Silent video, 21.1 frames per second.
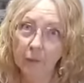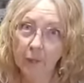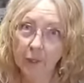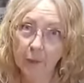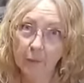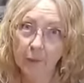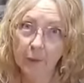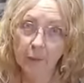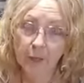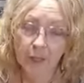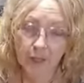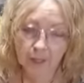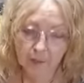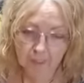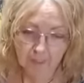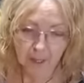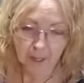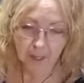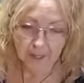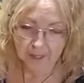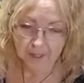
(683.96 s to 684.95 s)
I'm going to be buying
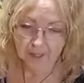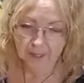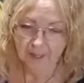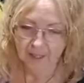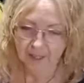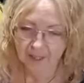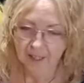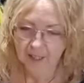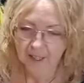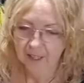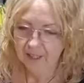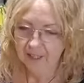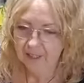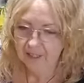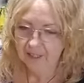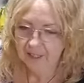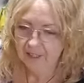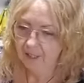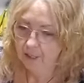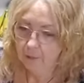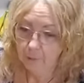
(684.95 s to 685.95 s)
mine. And
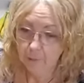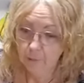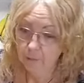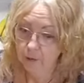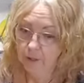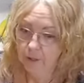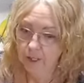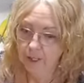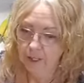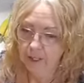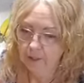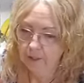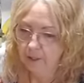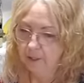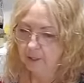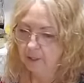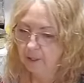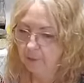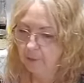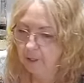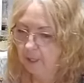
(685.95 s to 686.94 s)
I'm very
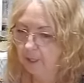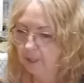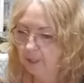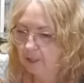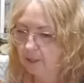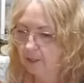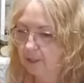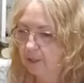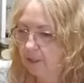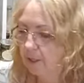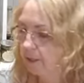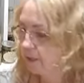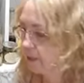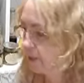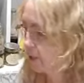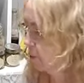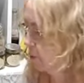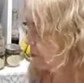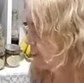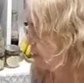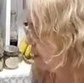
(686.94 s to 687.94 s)
excited about it. I think that's
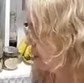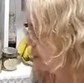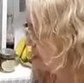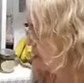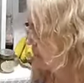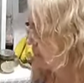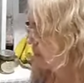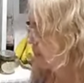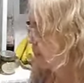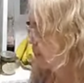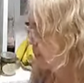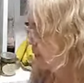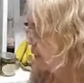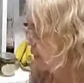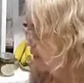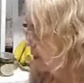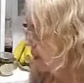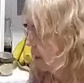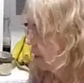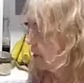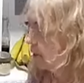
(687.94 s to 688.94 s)
super awesome.
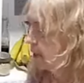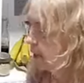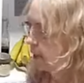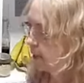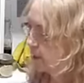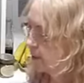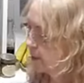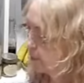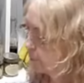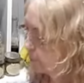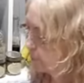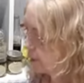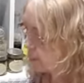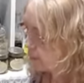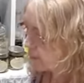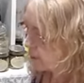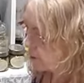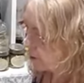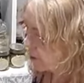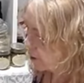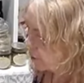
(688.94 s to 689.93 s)
Okay, so what
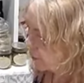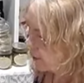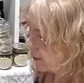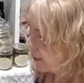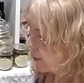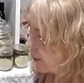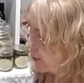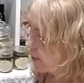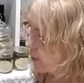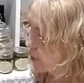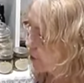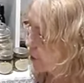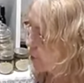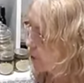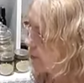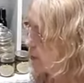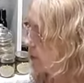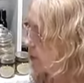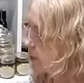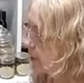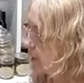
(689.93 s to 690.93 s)
we're doing, I'm going to
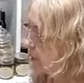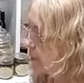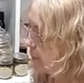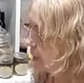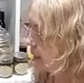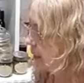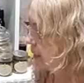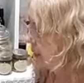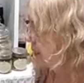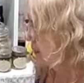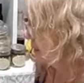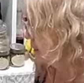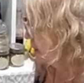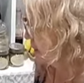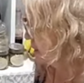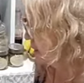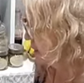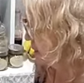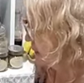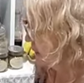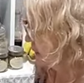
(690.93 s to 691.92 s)
turn this up again
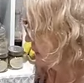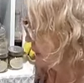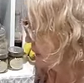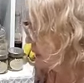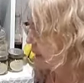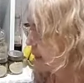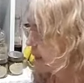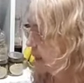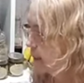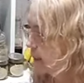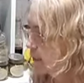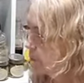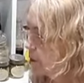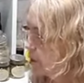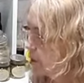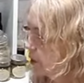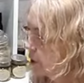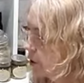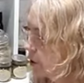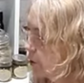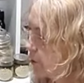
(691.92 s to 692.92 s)
since I
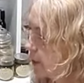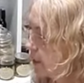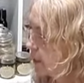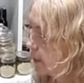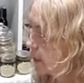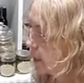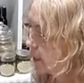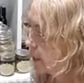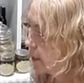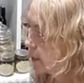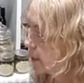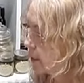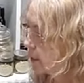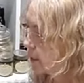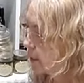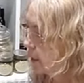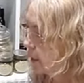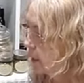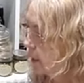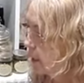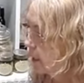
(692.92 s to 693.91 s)
diluted it.
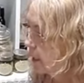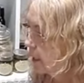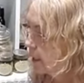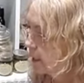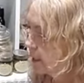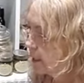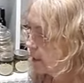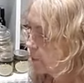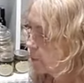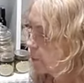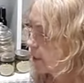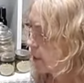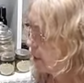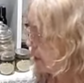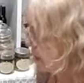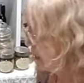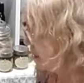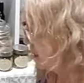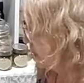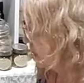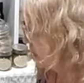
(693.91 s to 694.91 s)
We're going to
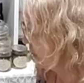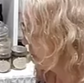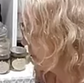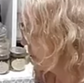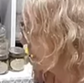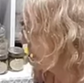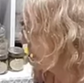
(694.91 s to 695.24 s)
let this